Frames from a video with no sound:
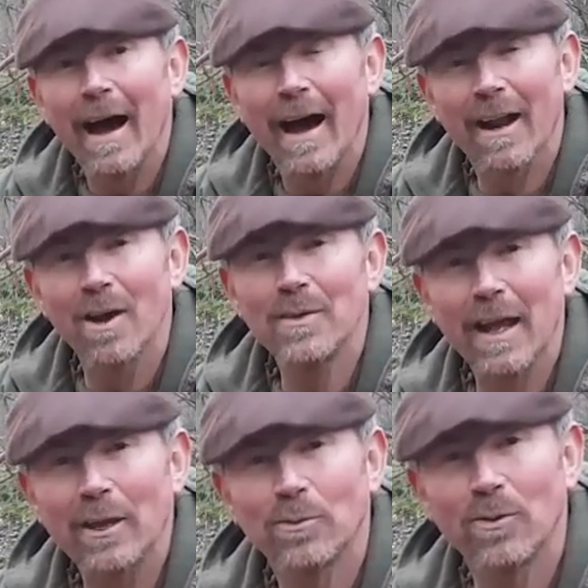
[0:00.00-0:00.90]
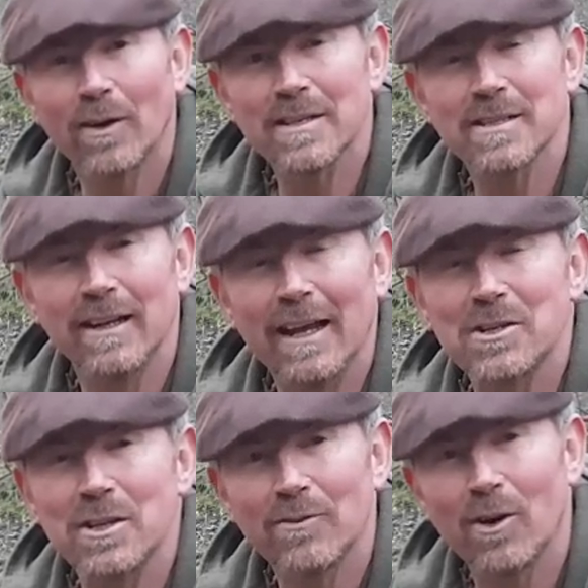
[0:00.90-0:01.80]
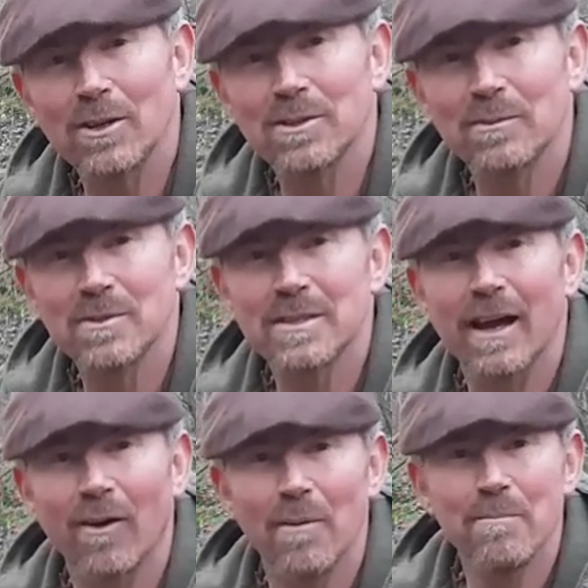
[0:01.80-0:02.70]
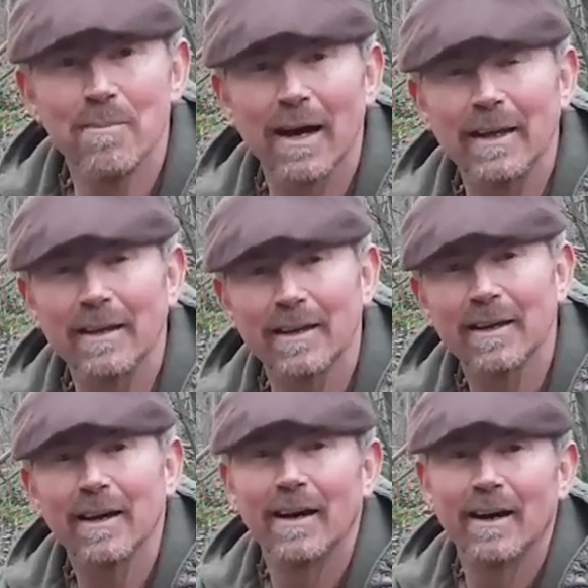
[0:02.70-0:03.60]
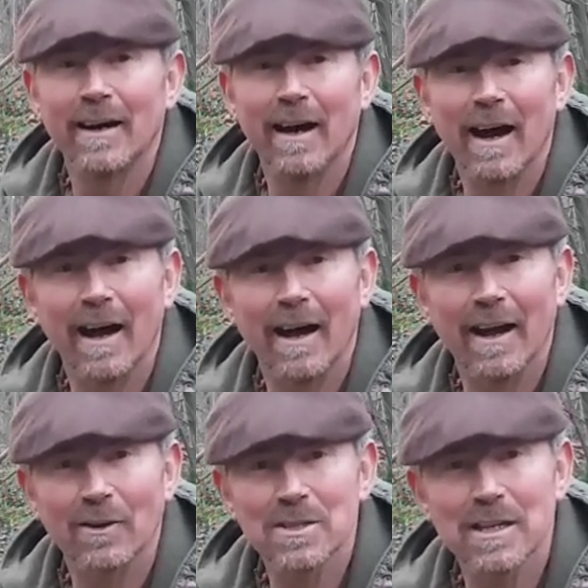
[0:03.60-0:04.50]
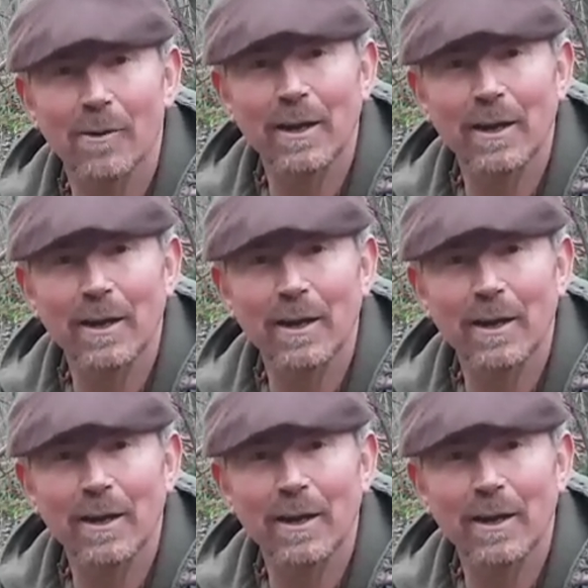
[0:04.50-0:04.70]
And over there you'll find a selection of items that I make uh, and I sell